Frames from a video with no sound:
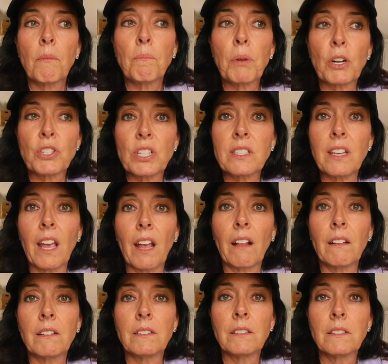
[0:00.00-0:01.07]

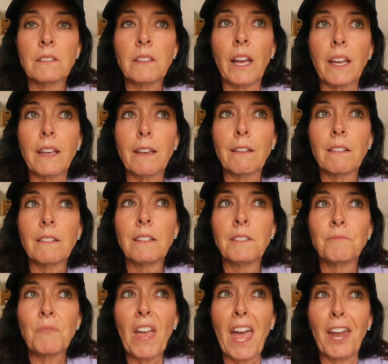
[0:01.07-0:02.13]
purchasing like
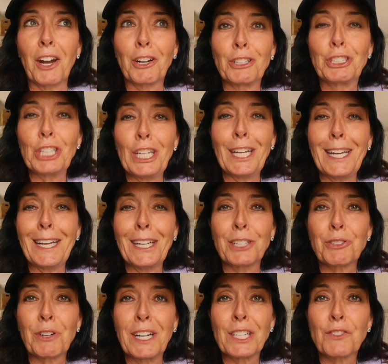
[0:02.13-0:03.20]
energy,
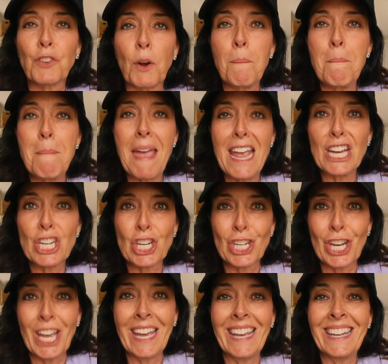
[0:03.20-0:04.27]

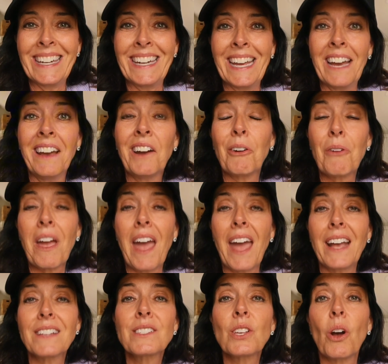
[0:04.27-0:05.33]
transformation,
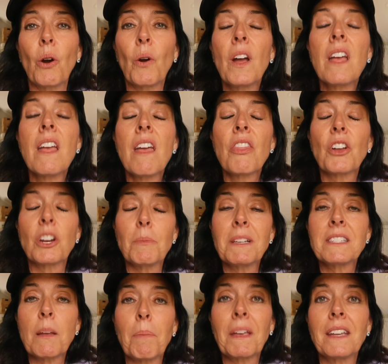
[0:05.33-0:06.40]
okay? So they're gonna be
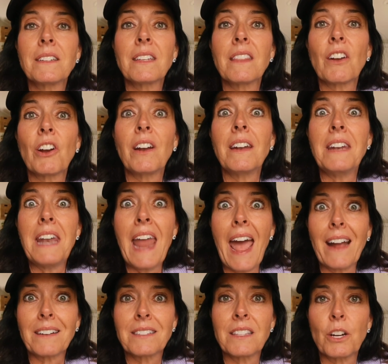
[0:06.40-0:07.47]
stepping into their
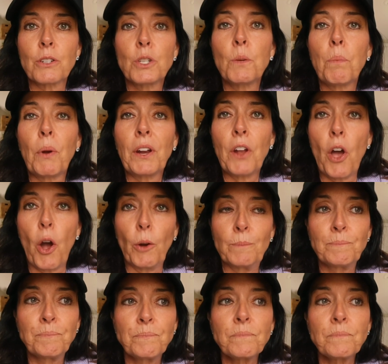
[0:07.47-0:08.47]
next, their 2.0.